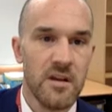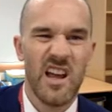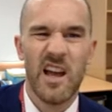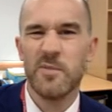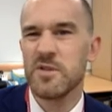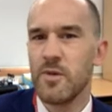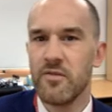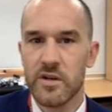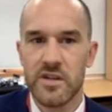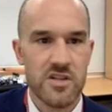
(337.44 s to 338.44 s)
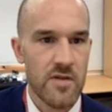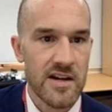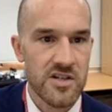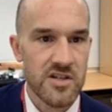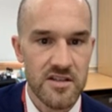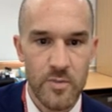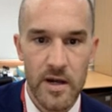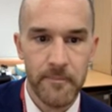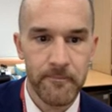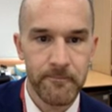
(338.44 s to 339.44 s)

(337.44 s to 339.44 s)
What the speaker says: It helps them avoid distraction as well.